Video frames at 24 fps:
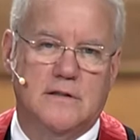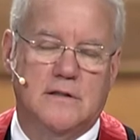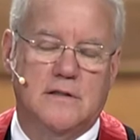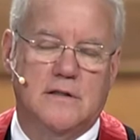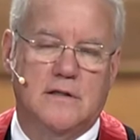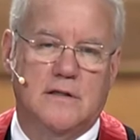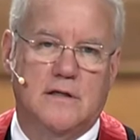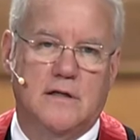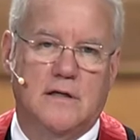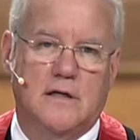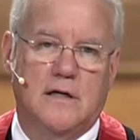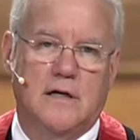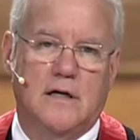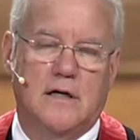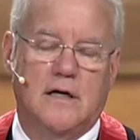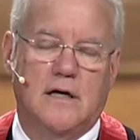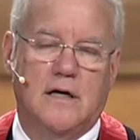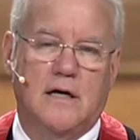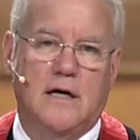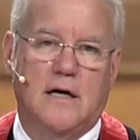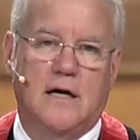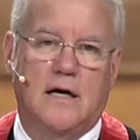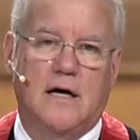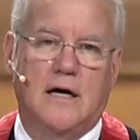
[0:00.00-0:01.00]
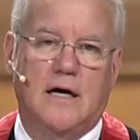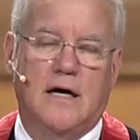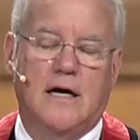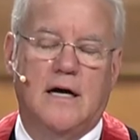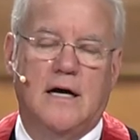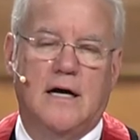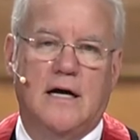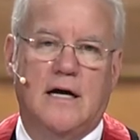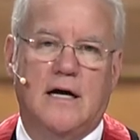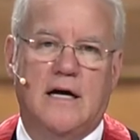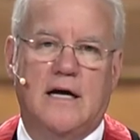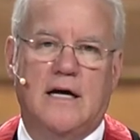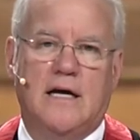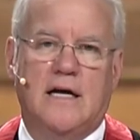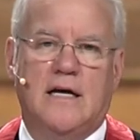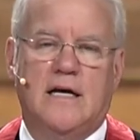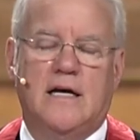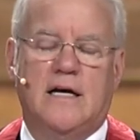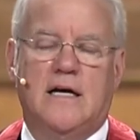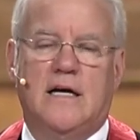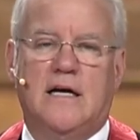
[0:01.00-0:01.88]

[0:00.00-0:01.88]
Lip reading: (no one is talking)